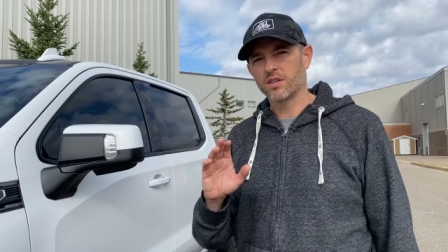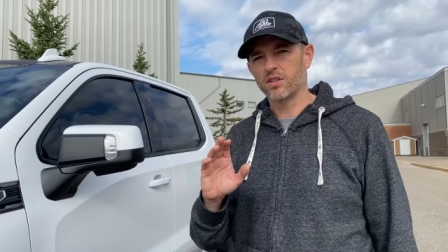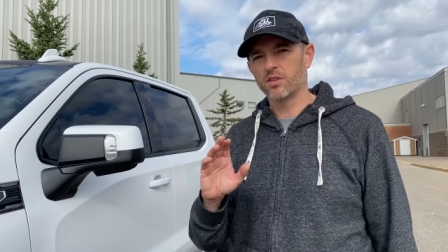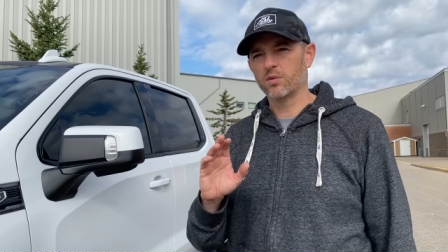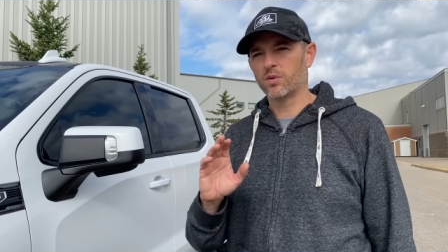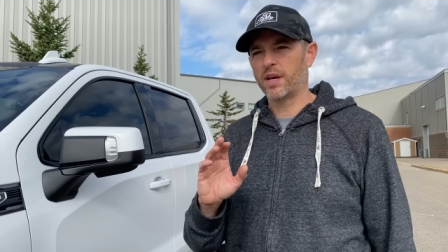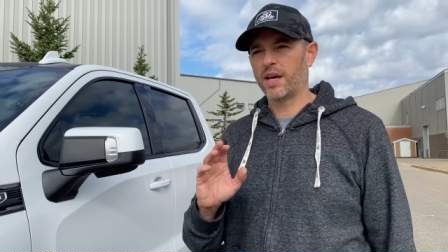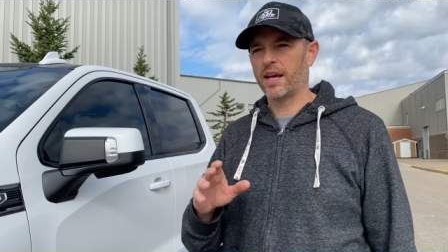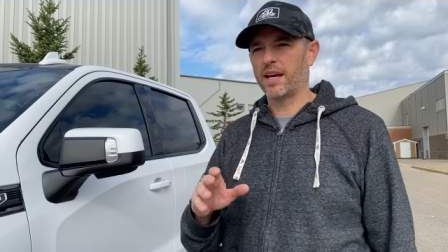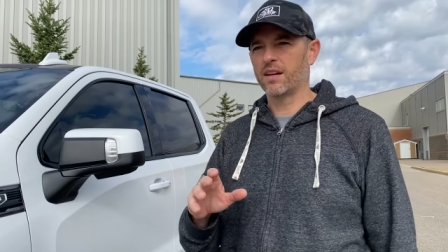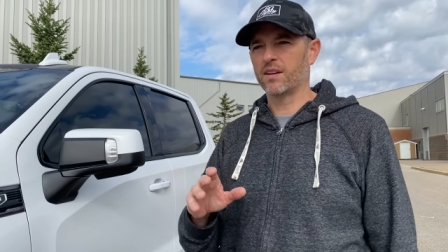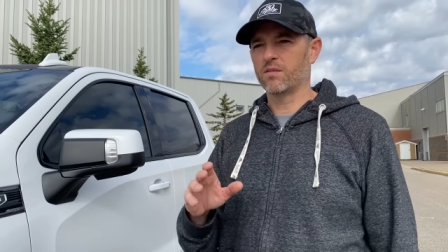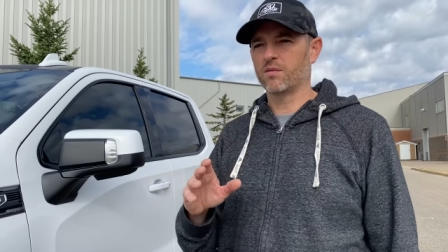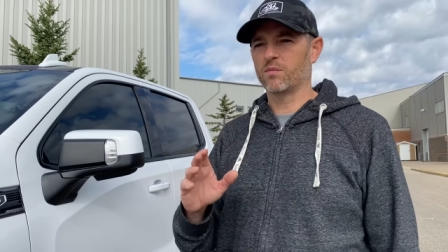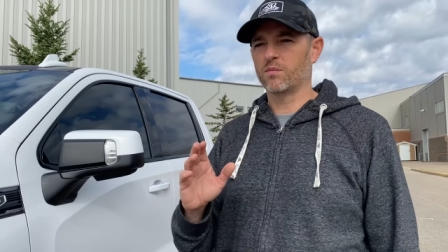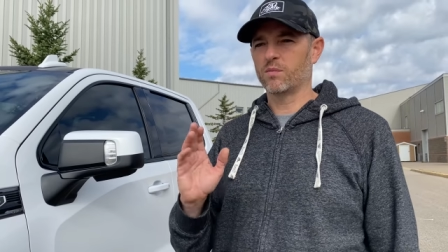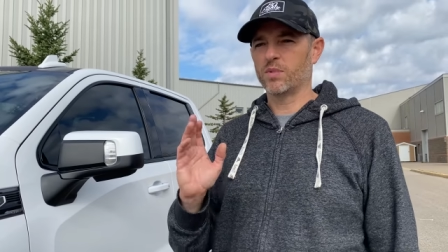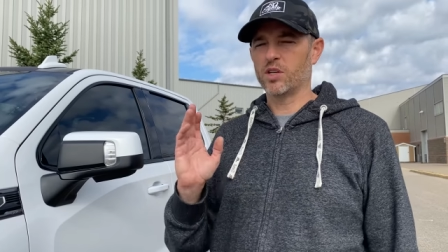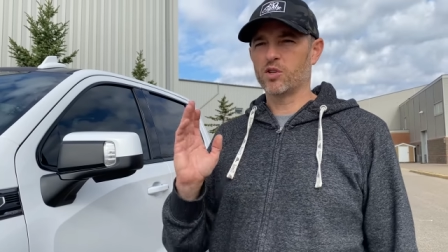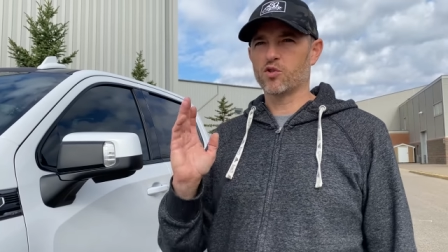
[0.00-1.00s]
you
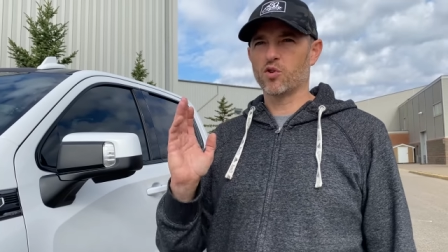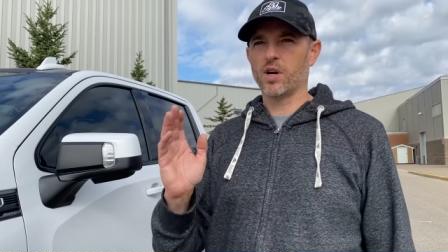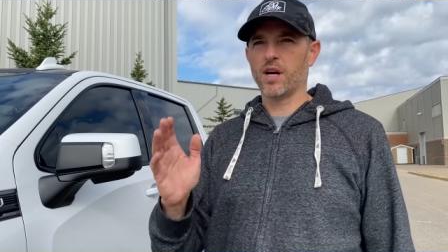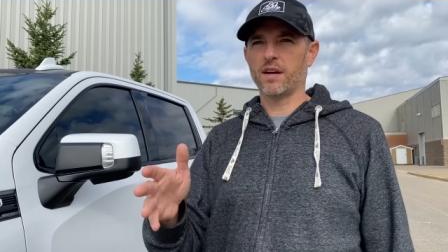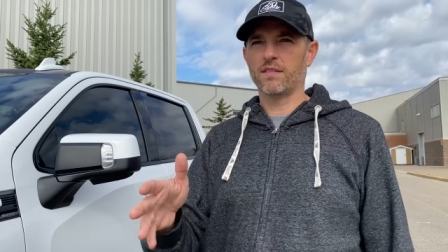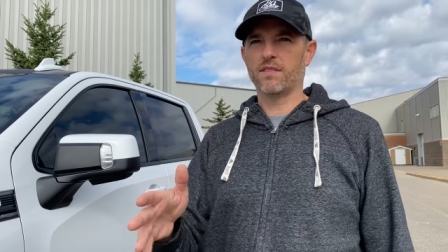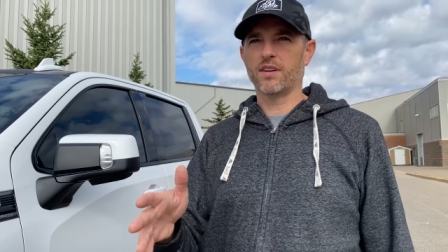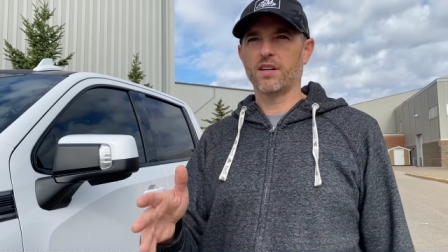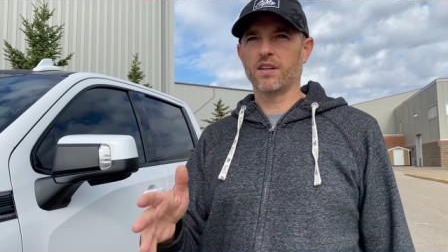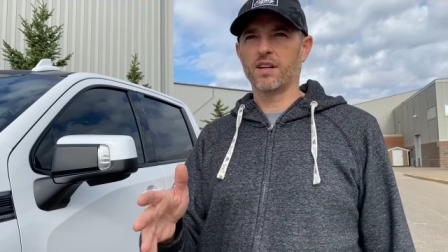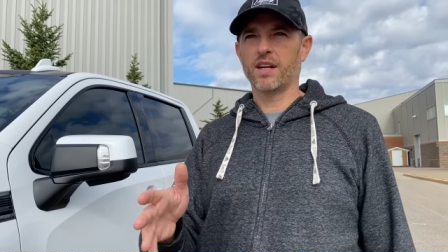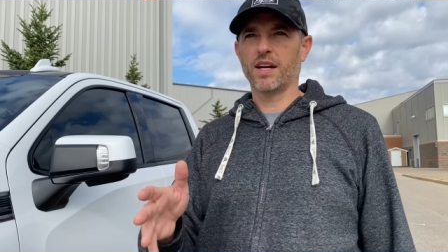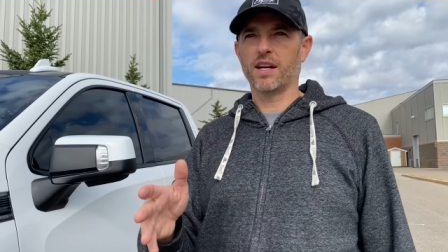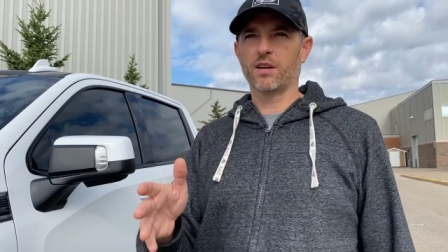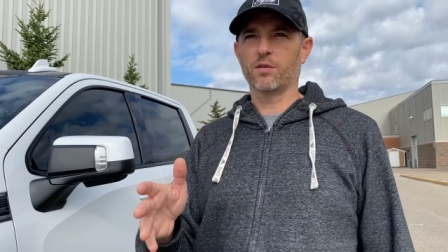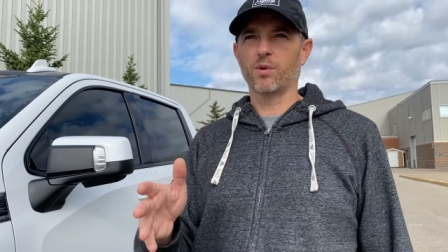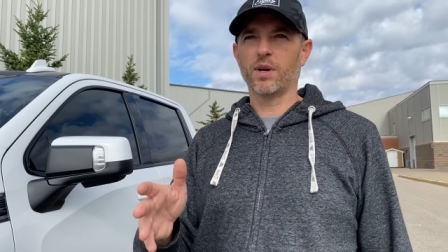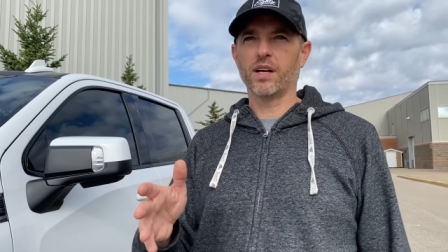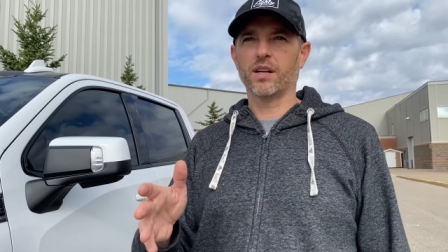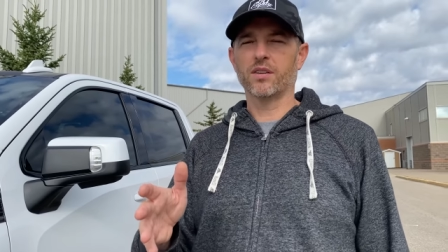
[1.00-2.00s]
can't be driving
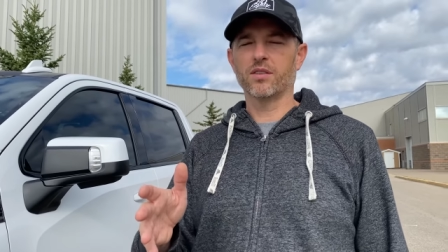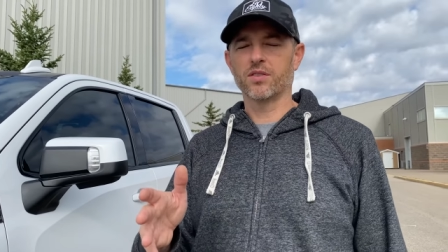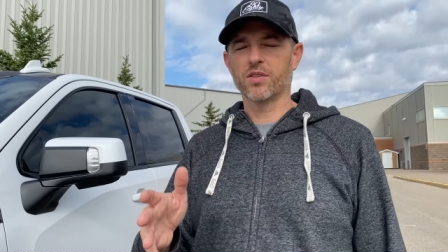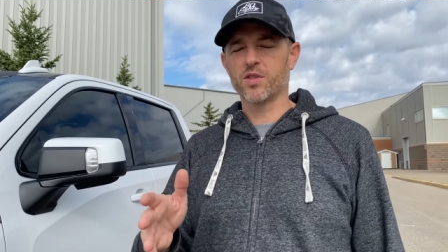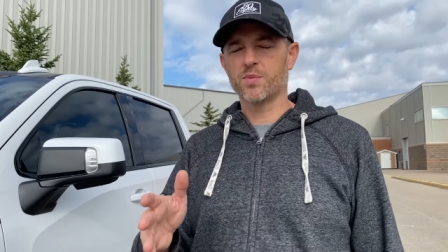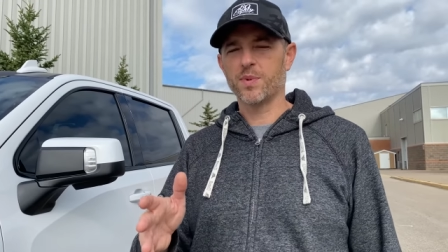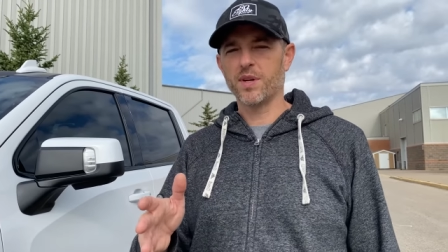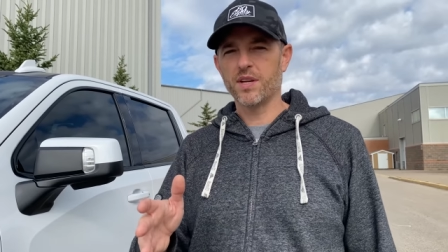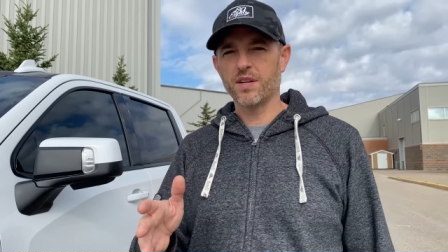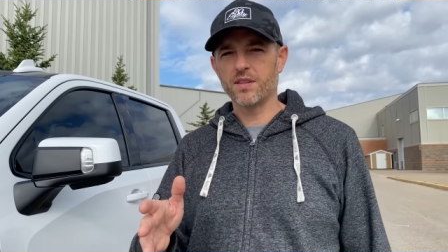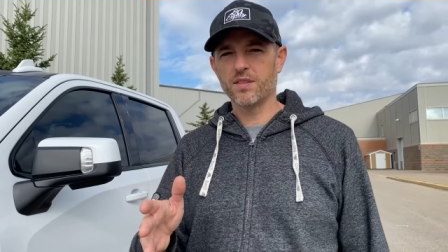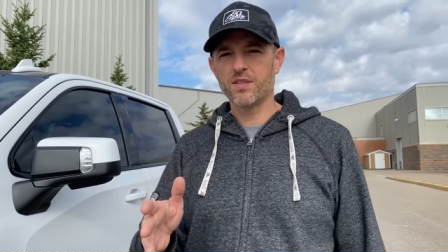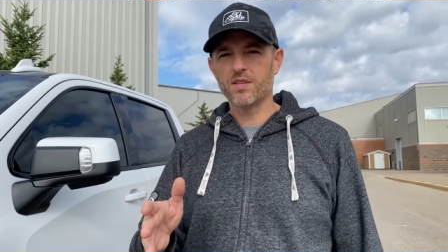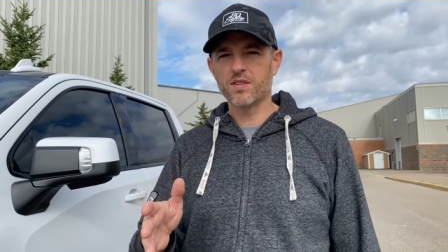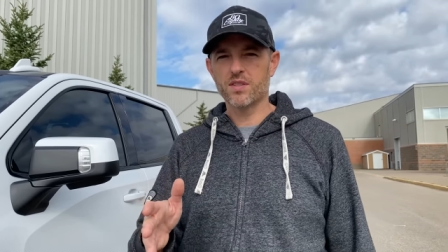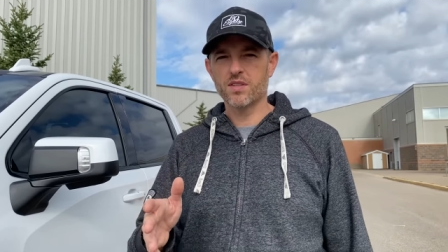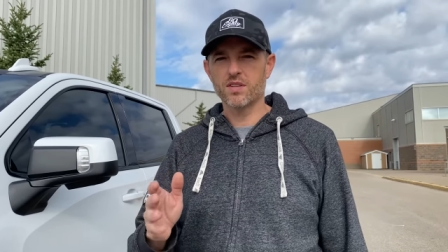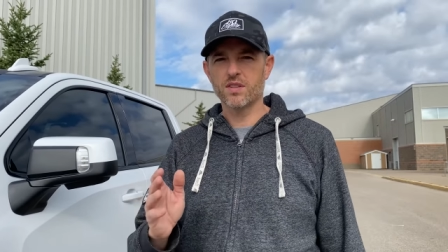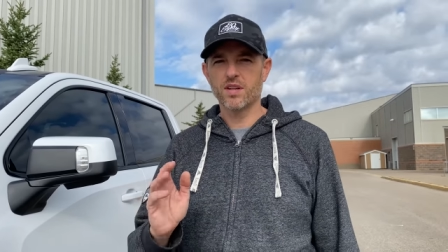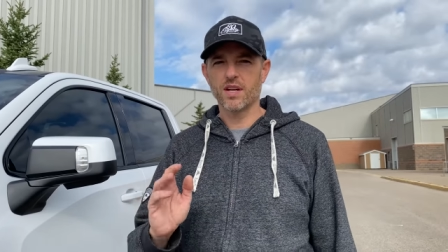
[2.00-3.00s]
at regular
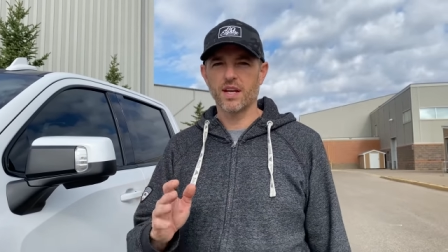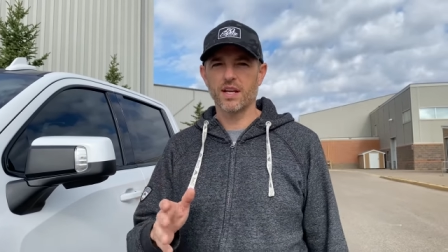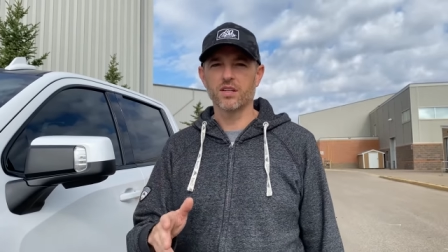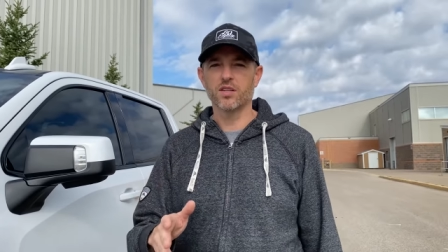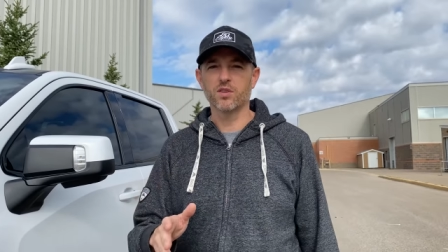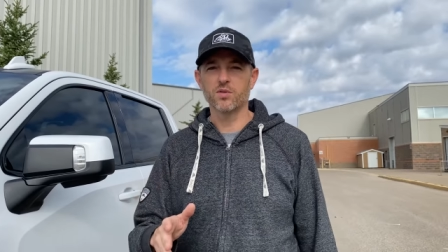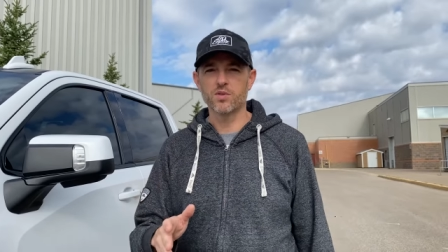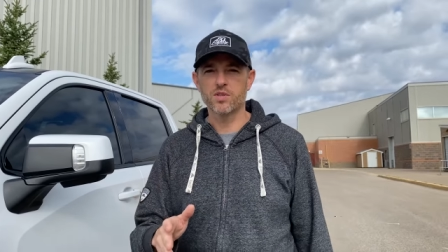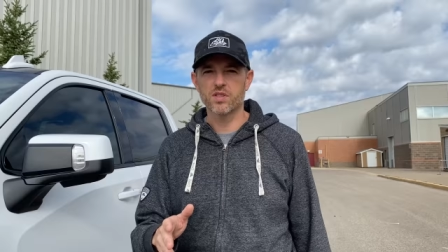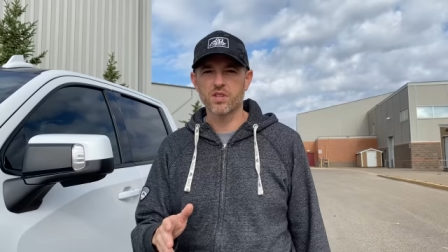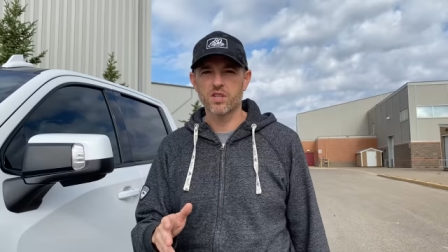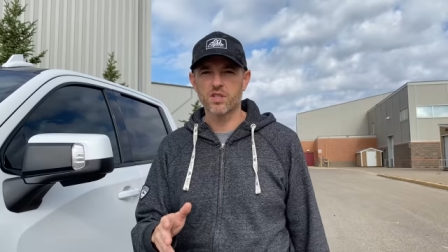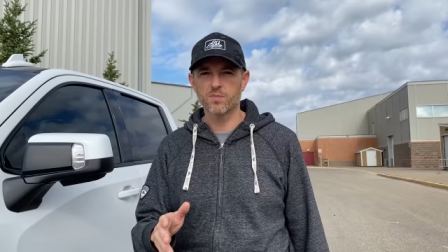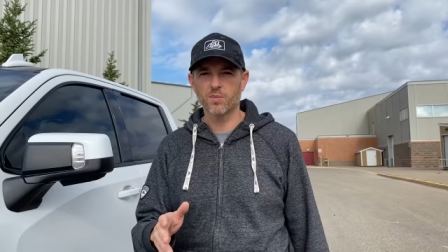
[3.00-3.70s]
speeds and use these